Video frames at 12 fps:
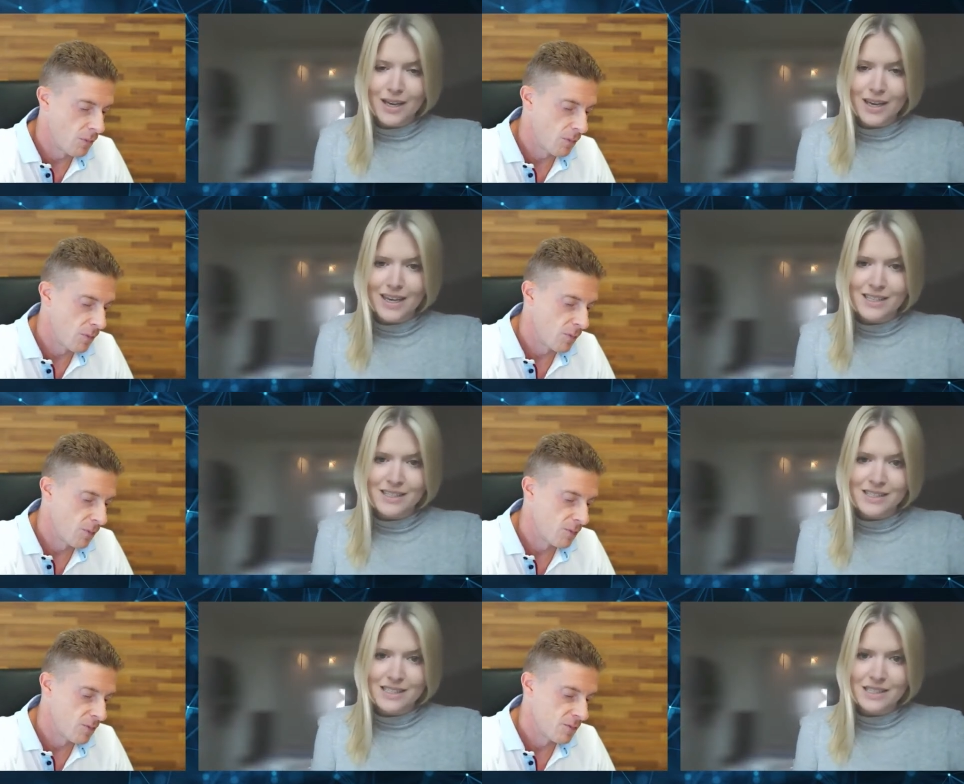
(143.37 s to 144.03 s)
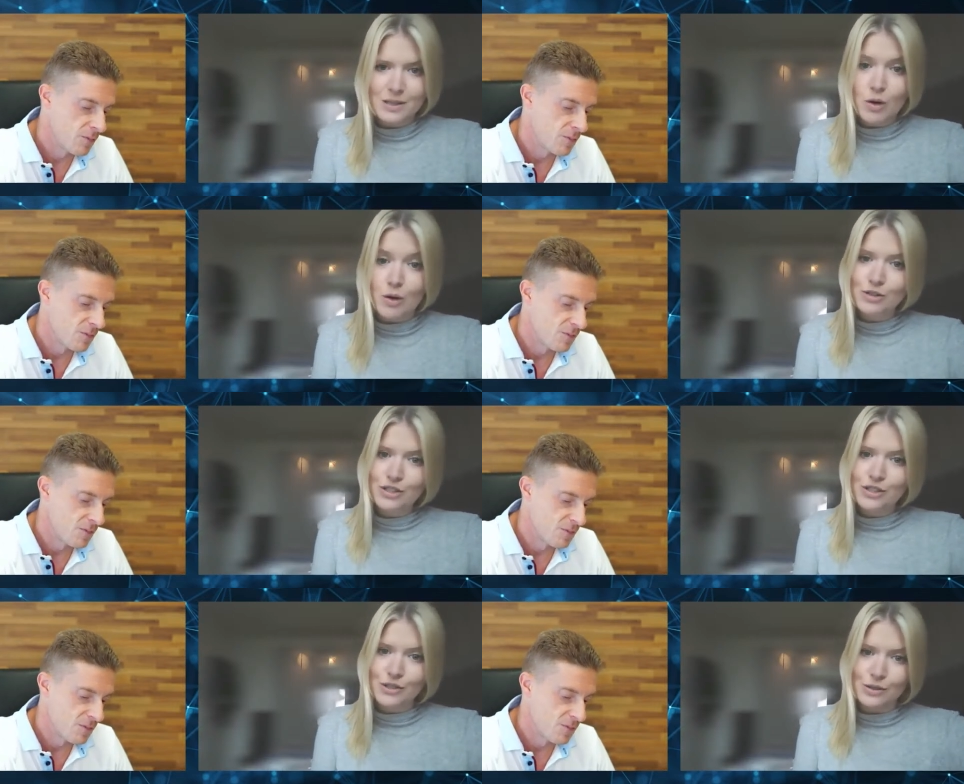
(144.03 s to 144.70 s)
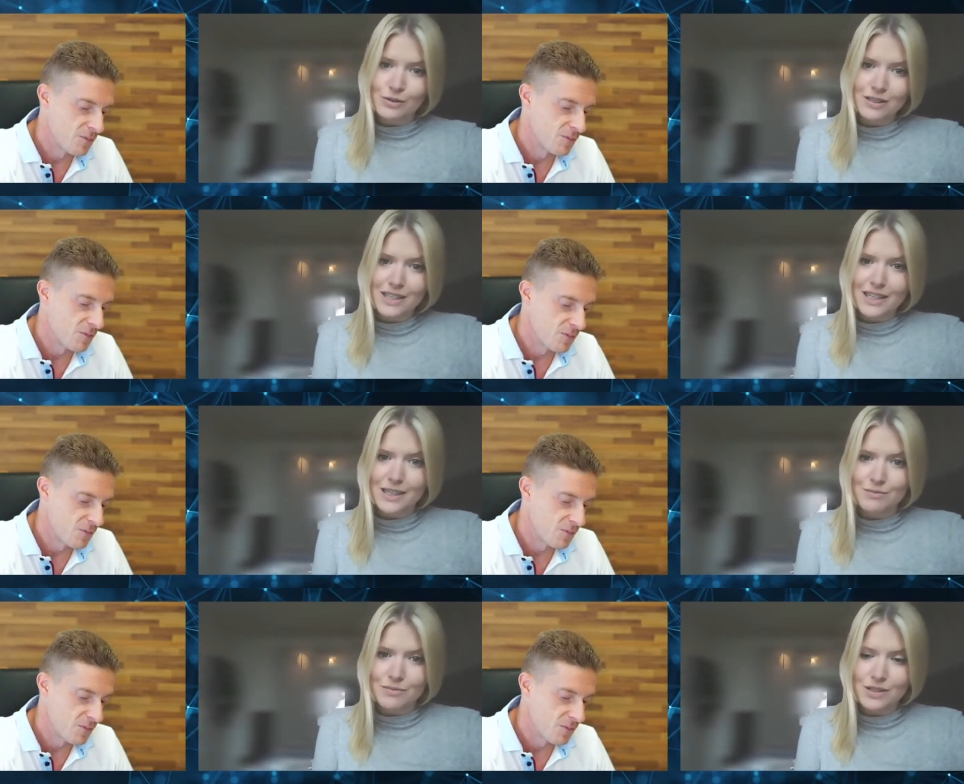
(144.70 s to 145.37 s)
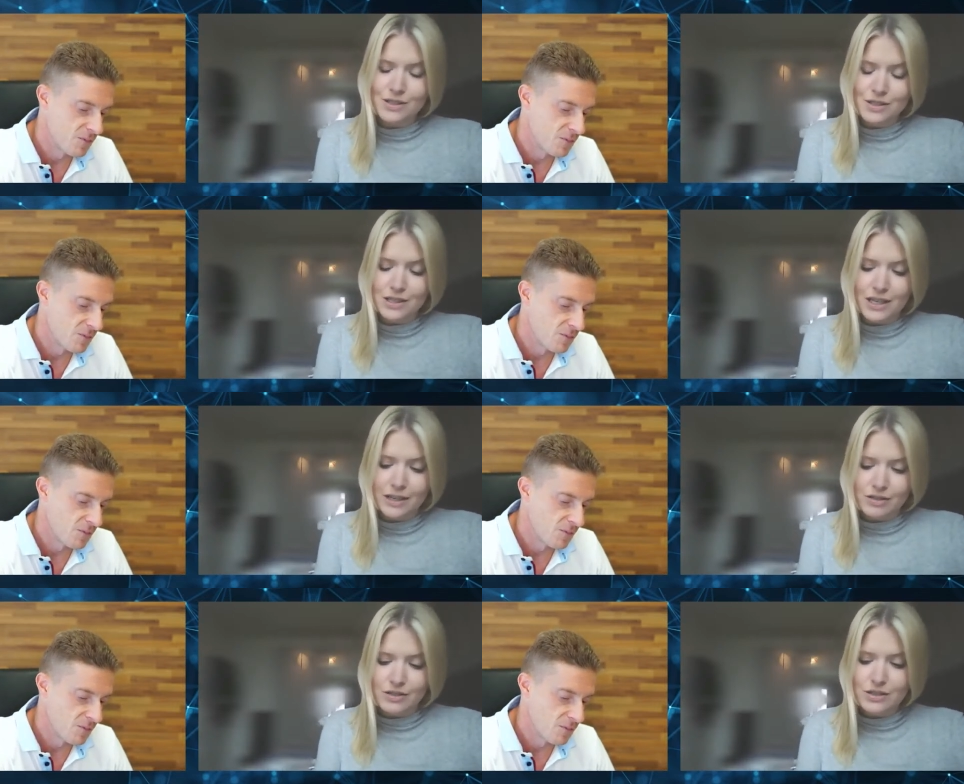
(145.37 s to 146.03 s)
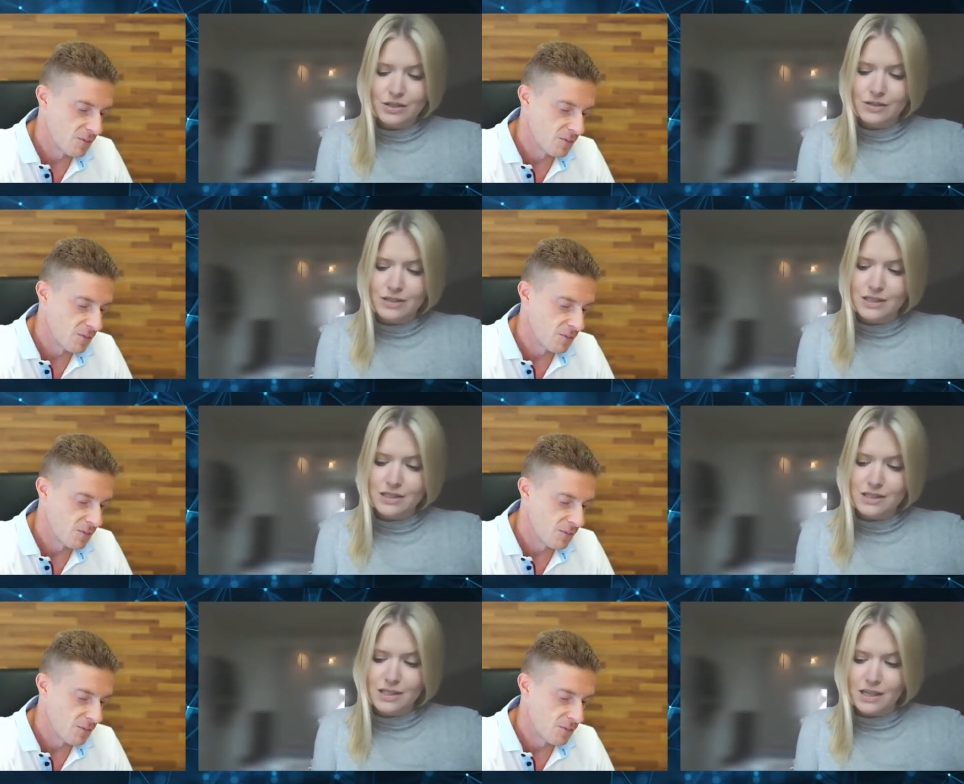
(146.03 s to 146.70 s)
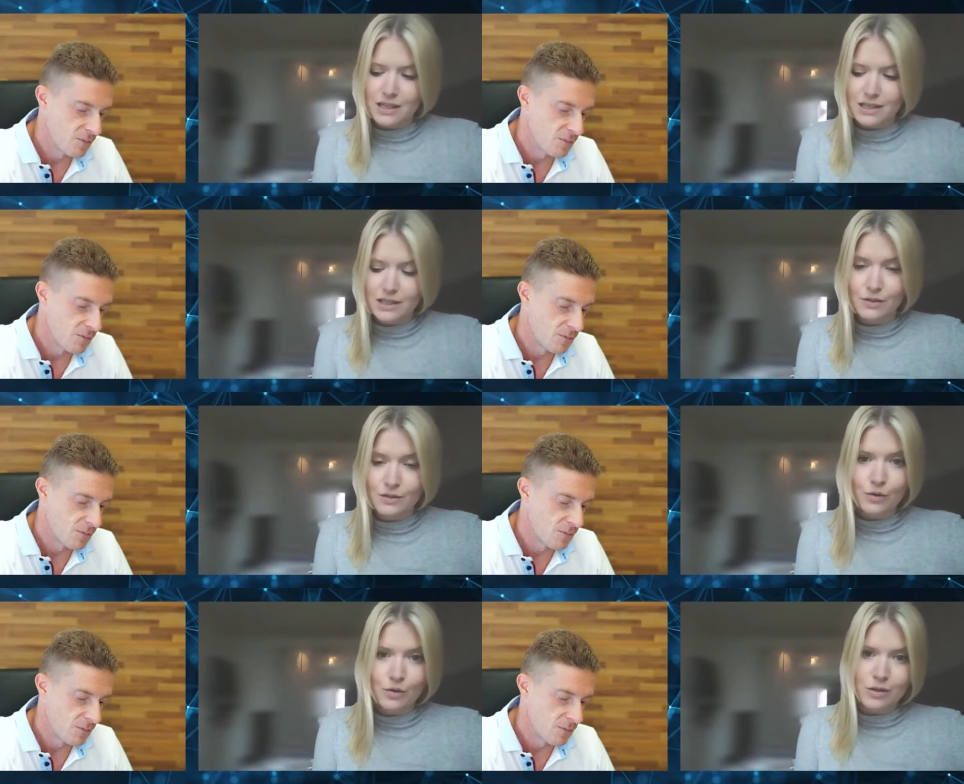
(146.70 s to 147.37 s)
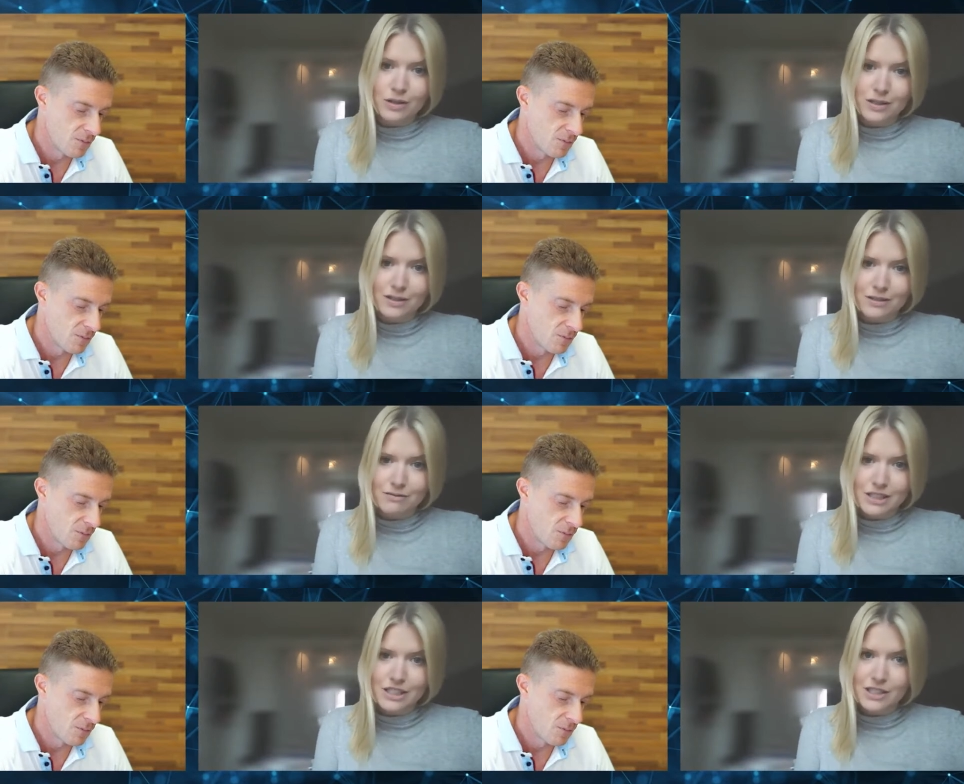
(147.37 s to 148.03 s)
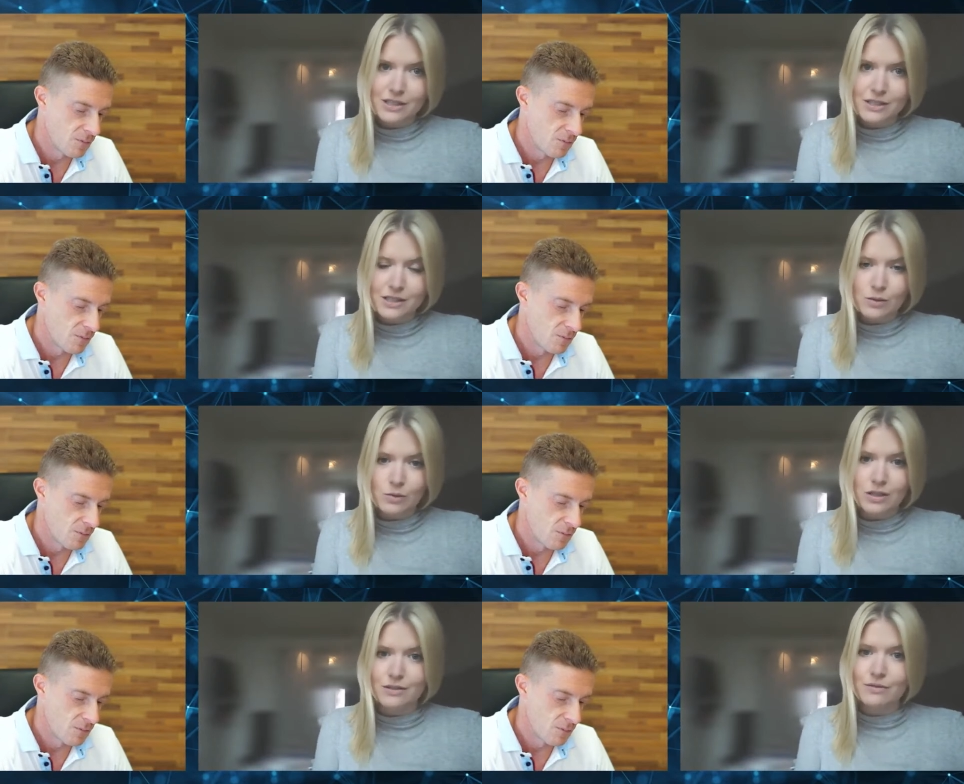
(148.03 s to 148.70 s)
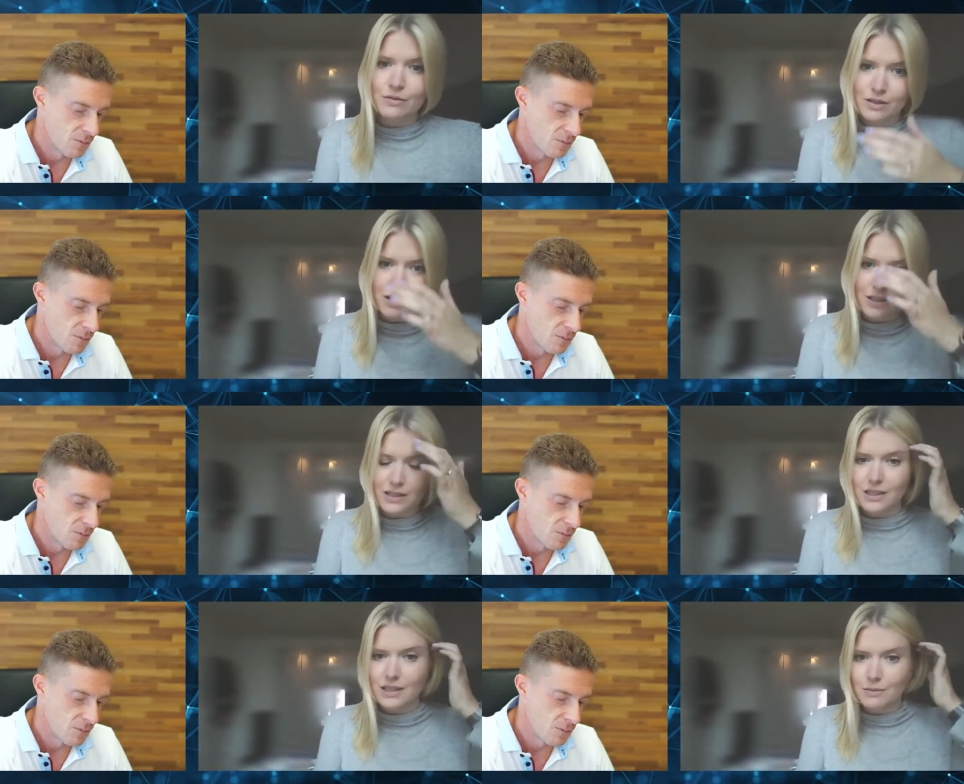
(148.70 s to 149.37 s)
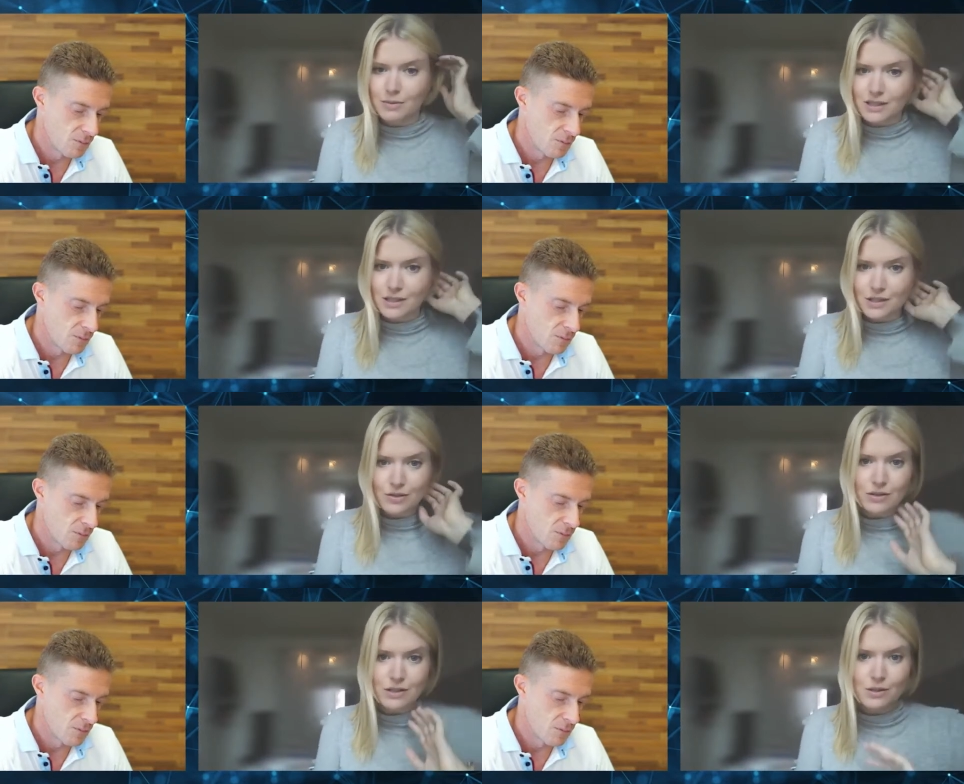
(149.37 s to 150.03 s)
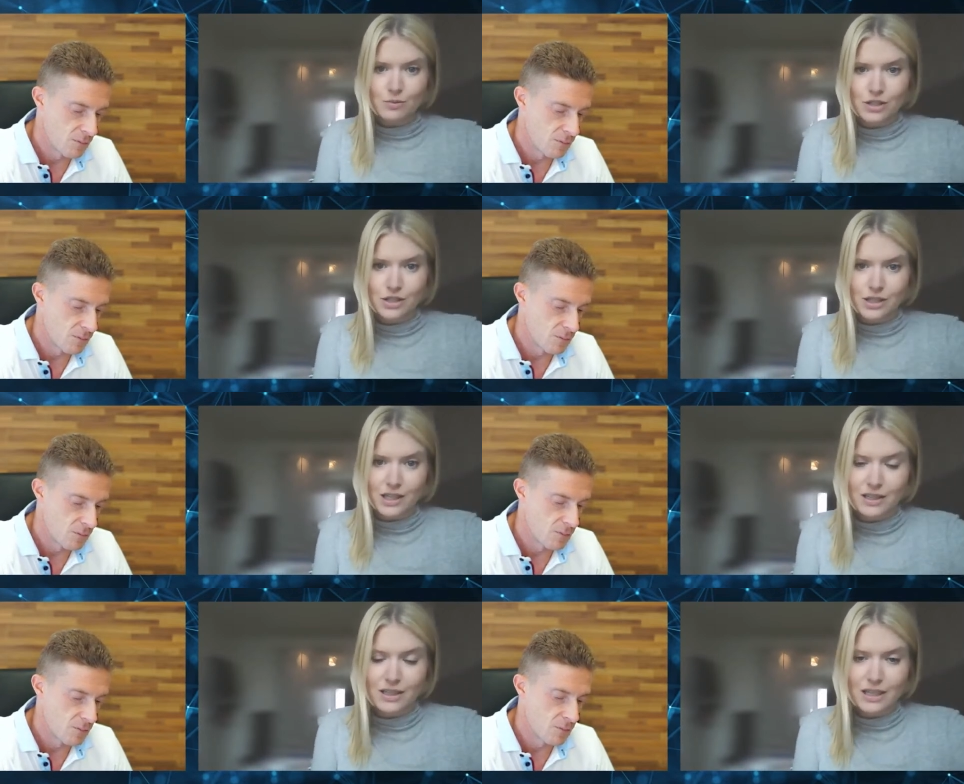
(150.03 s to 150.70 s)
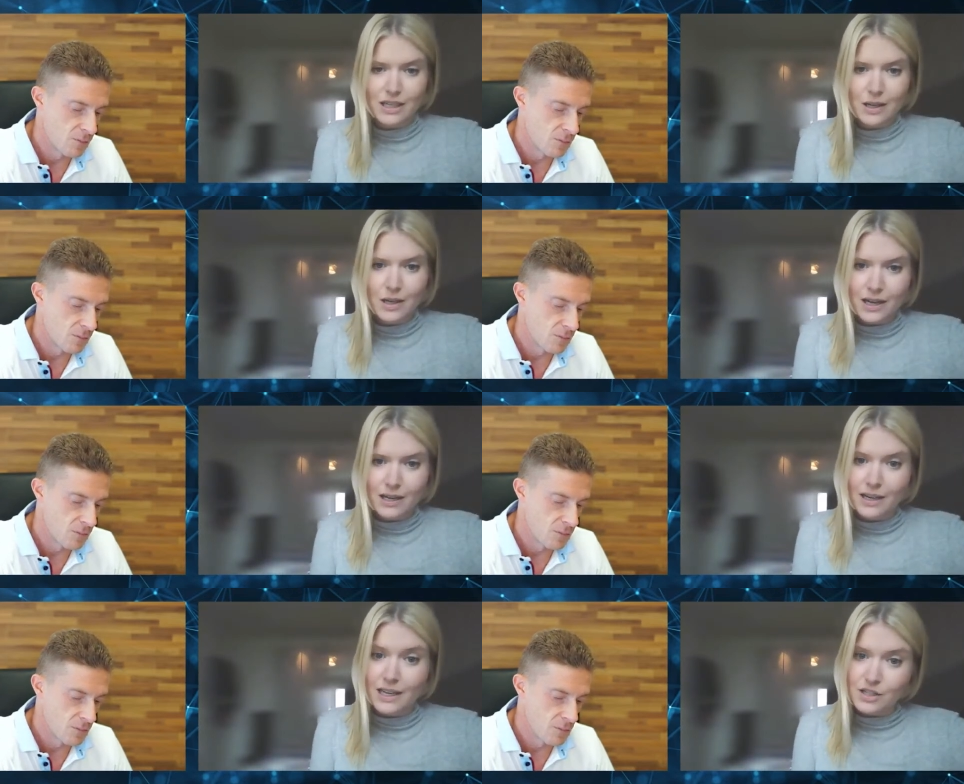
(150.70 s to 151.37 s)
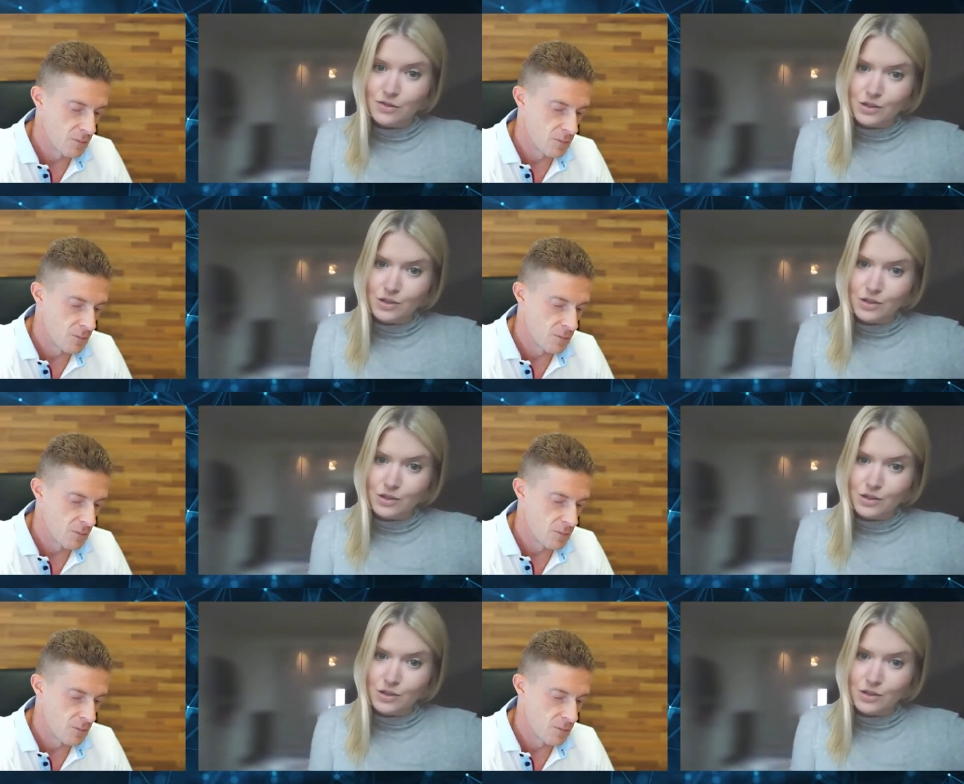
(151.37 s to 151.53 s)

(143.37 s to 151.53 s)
Speaker 1: And uh, what we do um, in our services are in four regions or in four uh, business units, which are uh, land